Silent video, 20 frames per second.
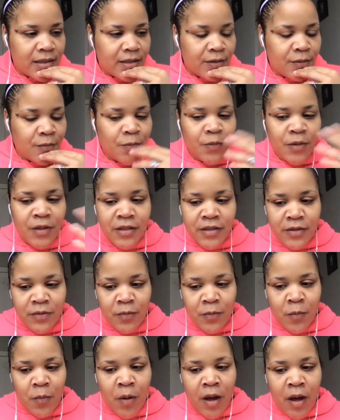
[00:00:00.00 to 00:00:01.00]
the
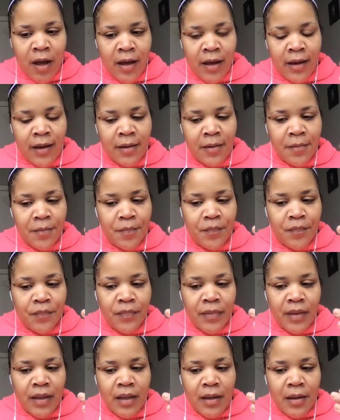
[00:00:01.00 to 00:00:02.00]
reason why
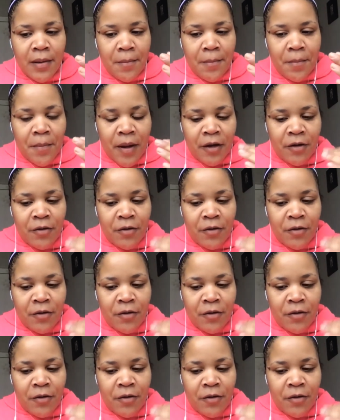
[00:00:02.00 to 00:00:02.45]
my